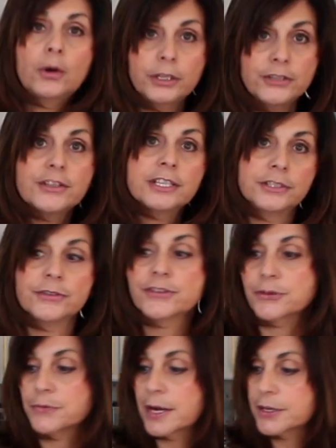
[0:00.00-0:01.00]
or you can use
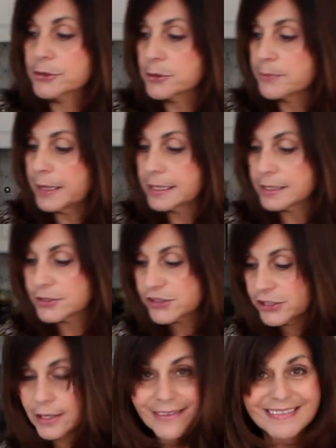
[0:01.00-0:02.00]
your regular baking
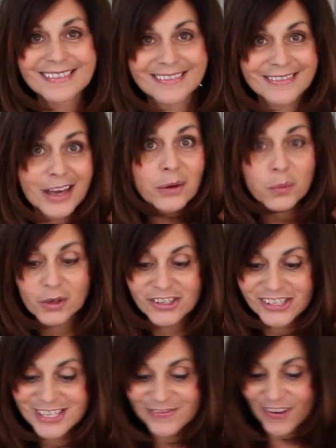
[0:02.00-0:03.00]
sheet. That'll work
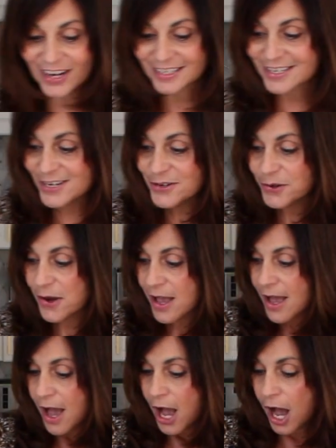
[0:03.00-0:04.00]
just fine too.
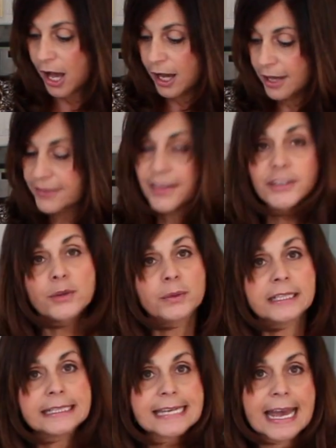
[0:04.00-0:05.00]
Then you
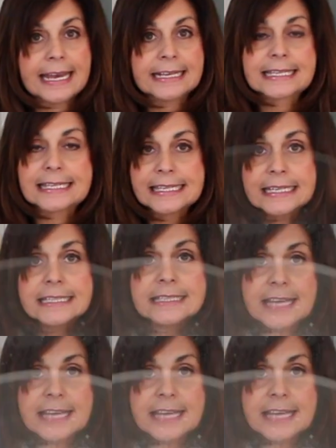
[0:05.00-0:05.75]
wanna take 6